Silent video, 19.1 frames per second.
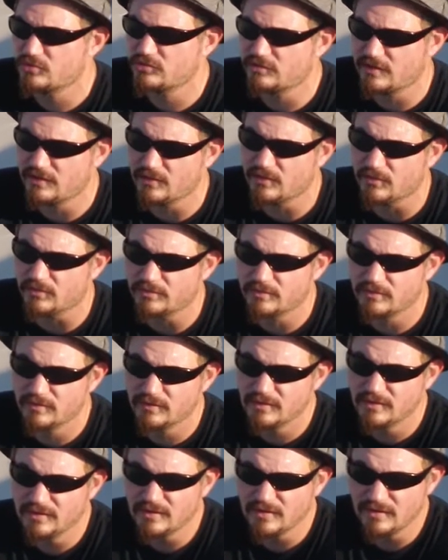true skills,
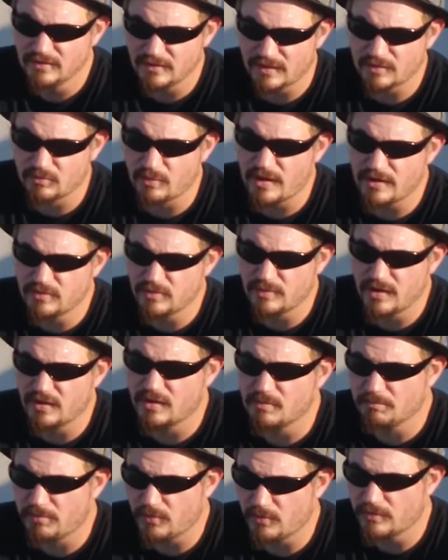like riding around
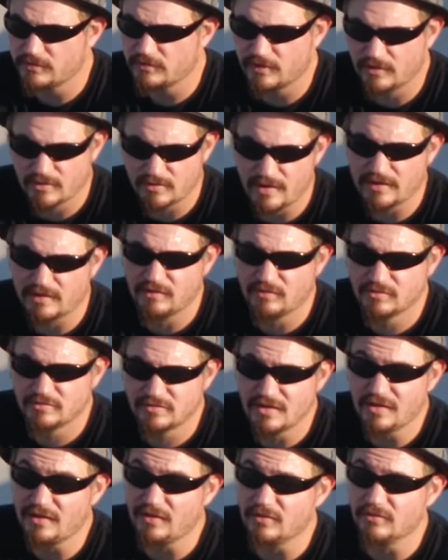on boards and cracking their
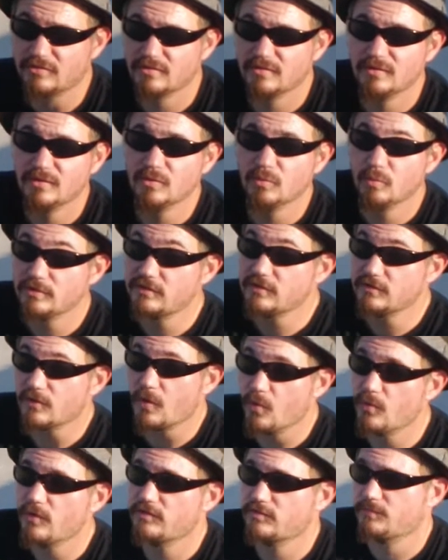skulls. Once it's
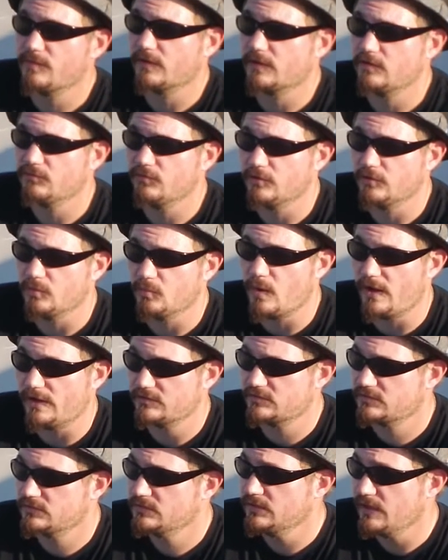always fucking fun to
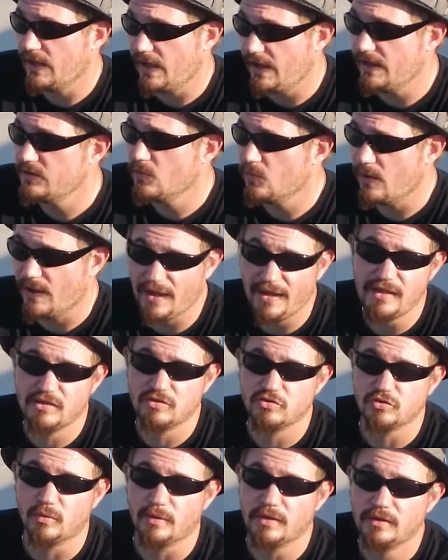watch. I know I
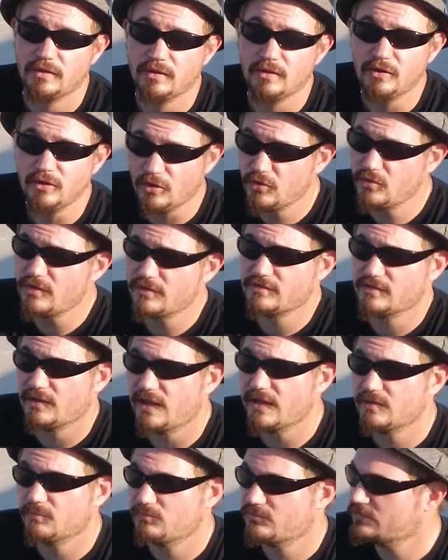enjoy it. Who doesn't
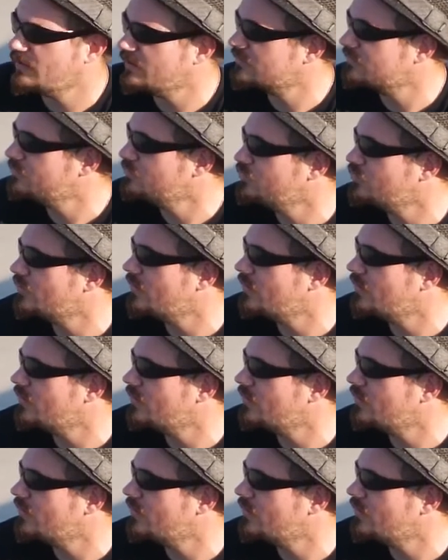like sex and